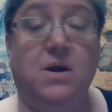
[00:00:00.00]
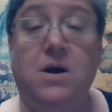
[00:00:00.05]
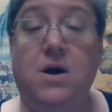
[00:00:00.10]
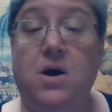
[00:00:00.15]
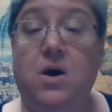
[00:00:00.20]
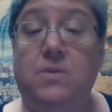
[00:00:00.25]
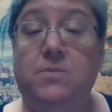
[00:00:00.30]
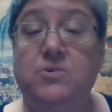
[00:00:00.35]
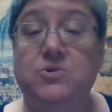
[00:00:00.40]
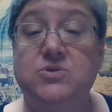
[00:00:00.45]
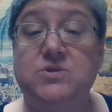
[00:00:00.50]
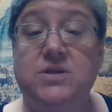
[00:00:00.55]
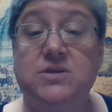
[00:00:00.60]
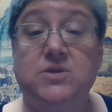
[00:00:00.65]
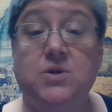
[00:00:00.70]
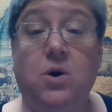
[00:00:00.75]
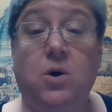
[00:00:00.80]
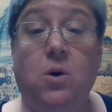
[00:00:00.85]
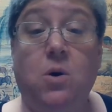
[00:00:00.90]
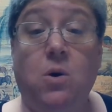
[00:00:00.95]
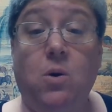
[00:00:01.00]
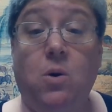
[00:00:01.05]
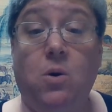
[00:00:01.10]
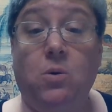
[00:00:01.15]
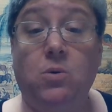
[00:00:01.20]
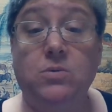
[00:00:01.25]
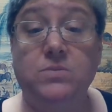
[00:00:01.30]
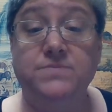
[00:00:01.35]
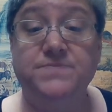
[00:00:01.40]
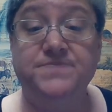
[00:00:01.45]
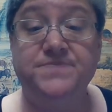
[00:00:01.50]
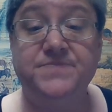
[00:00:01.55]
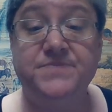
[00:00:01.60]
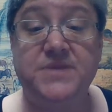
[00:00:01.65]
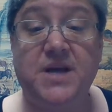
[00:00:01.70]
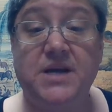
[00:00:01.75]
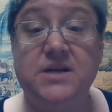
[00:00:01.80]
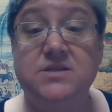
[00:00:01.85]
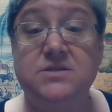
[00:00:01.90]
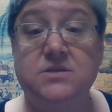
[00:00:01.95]
Almost as a whole,
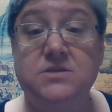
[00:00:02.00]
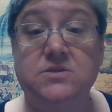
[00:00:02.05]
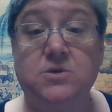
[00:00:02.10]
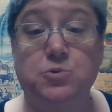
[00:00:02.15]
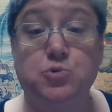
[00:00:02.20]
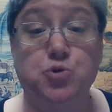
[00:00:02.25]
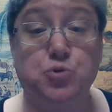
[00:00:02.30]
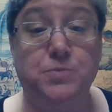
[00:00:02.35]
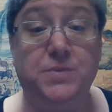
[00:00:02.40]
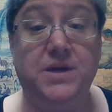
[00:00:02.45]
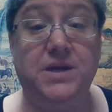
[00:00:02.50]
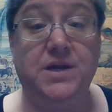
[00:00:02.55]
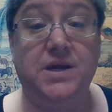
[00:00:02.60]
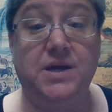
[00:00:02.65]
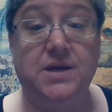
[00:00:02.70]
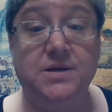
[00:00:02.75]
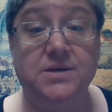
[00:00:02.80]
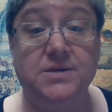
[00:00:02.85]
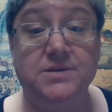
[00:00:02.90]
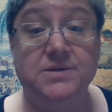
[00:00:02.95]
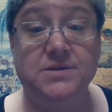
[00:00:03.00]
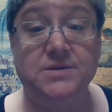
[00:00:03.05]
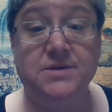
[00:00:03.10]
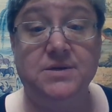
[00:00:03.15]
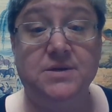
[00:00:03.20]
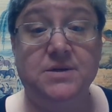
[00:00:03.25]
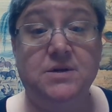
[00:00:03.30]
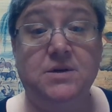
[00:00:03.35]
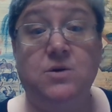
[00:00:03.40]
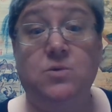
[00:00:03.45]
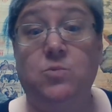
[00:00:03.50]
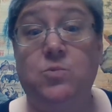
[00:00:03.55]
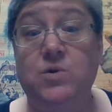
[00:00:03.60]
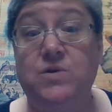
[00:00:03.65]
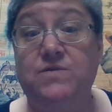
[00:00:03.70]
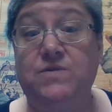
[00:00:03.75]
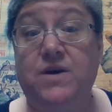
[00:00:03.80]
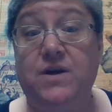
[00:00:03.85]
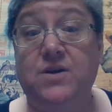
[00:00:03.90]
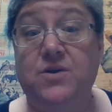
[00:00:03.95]
thanks to social media, we
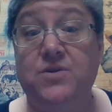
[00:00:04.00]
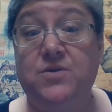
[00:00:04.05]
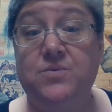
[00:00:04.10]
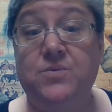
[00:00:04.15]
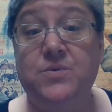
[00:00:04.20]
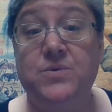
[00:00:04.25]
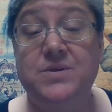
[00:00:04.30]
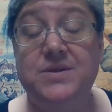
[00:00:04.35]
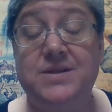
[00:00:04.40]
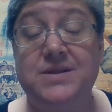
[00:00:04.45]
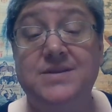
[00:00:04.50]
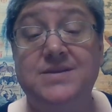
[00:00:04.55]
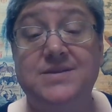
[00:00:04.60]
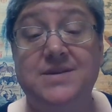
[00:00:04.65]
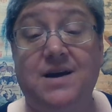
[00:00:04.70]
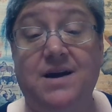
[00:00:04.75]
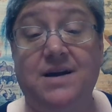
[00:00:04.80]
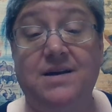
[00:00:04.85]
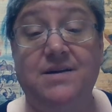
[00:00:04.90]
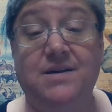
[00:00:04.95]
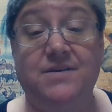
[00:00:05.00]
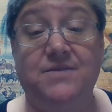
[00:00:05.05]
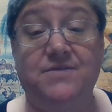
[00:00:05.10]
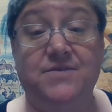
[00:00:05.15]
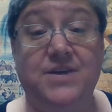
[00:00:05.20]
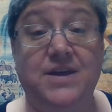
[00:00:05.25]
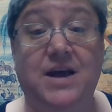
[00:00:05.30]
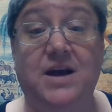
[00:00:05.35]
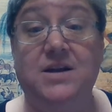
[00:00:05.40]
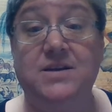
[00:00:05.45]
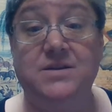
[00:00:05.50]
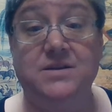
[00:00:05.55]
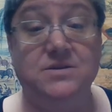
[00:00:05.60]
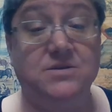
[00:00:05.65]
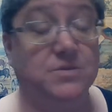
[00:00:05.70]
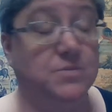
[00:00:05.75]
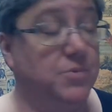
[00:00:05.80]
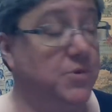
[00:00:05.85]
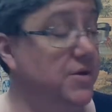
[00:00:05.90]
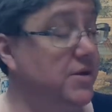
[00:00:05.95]
follow the side of the
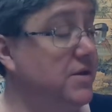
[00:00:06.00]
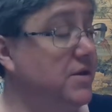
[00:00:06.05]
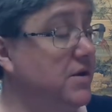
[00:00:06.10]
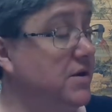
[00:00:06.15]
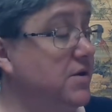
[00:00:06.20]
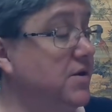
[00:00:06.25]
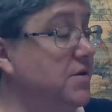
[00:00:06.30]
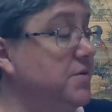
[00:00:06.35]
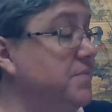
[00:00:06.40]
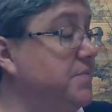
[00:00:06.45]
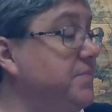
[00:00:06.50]
undisciplined thinker.